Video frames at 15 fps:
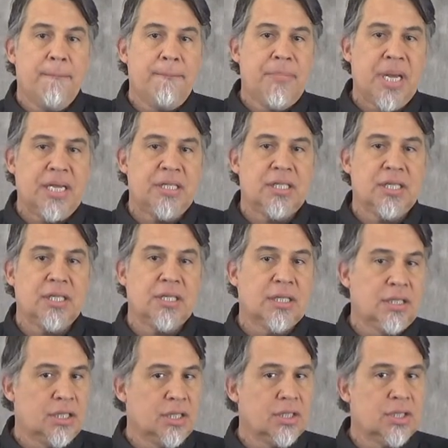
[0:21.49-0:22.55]
Basic
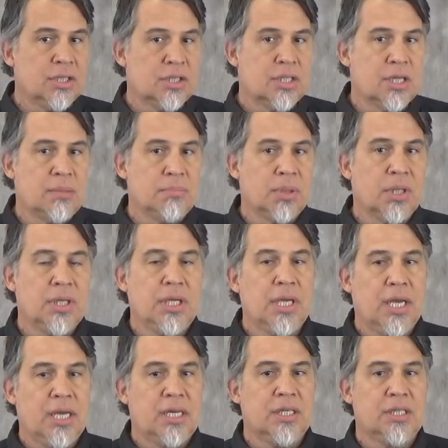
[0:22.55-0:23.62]
Disassembly
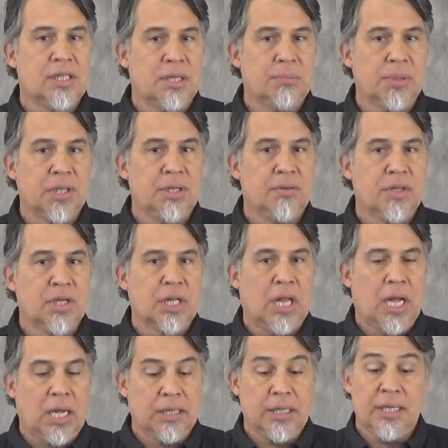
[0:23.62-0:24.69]
and Assembly of the
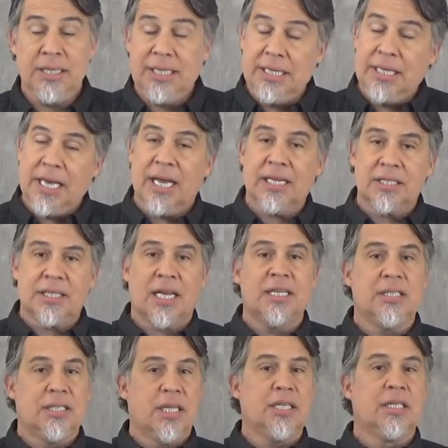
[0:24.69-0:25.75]
Glock. Yes, I
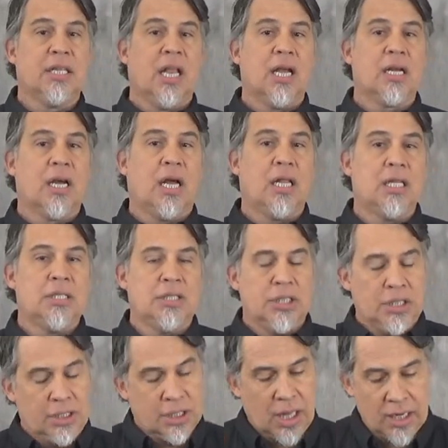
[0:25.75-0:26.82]
said
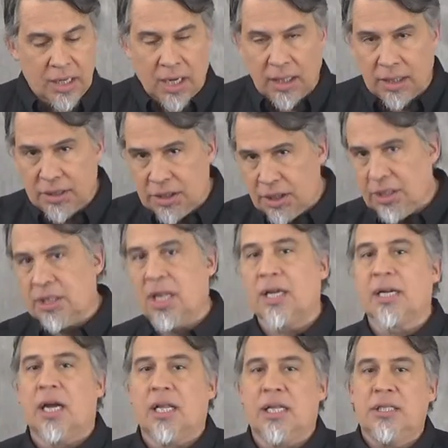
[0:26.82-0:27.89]
Glockology, Glockology,
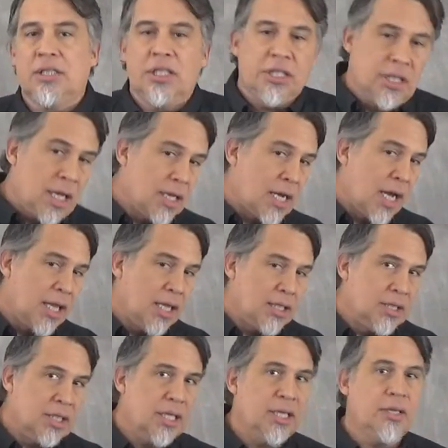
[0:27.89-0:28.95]
Glockology,
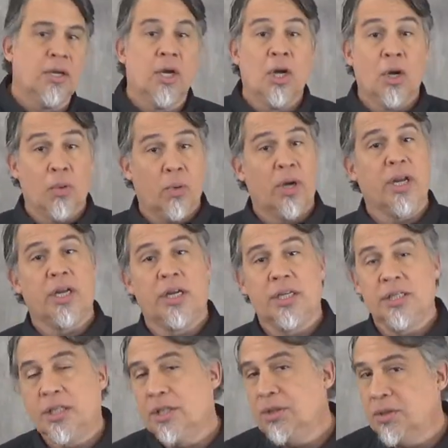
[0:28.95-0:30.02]
Glockology. We're going to
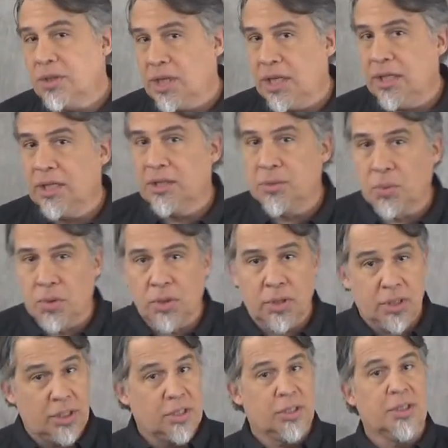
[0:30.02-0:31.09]
continue saying this word
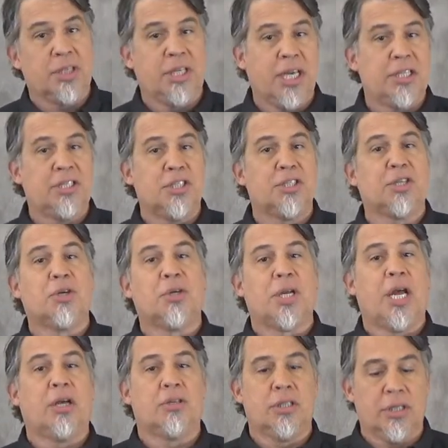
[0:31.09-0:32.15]
until it catches on
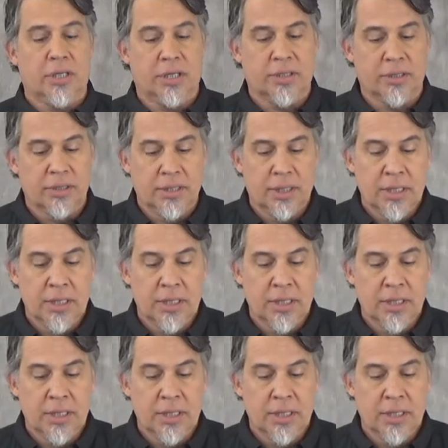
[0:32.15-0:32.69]
out there.